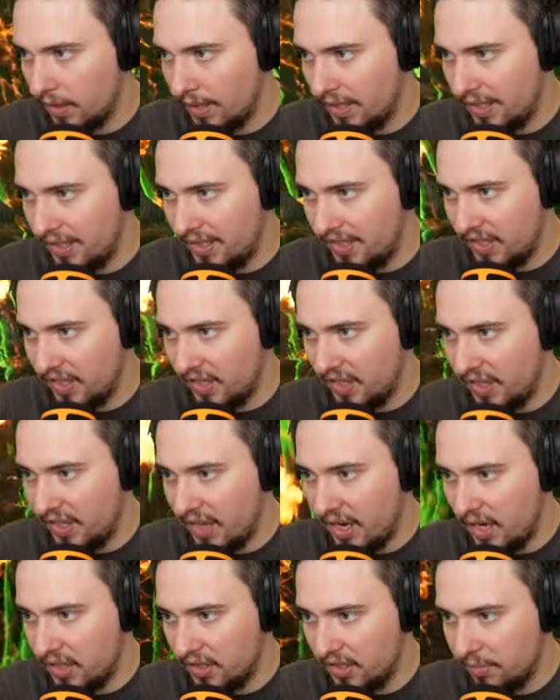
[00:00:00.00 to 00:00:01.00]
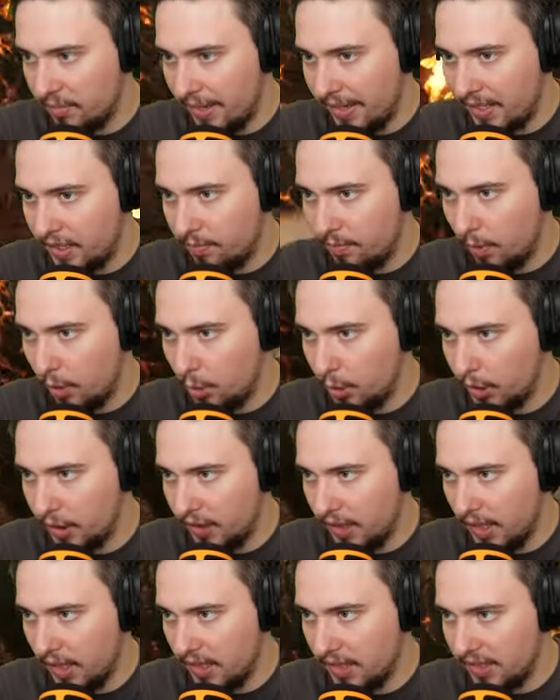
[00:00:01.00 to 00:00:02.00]
I see that there are some
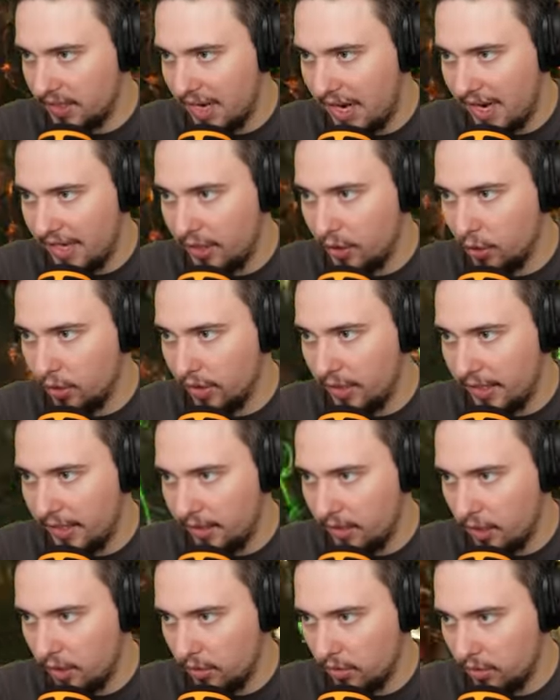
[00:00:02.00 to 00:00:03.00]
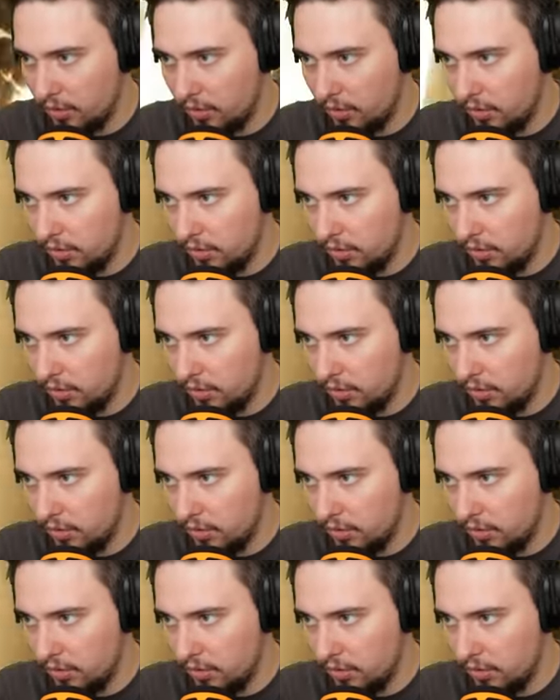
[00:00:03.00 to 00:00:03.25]
explosion guys. I don't like those.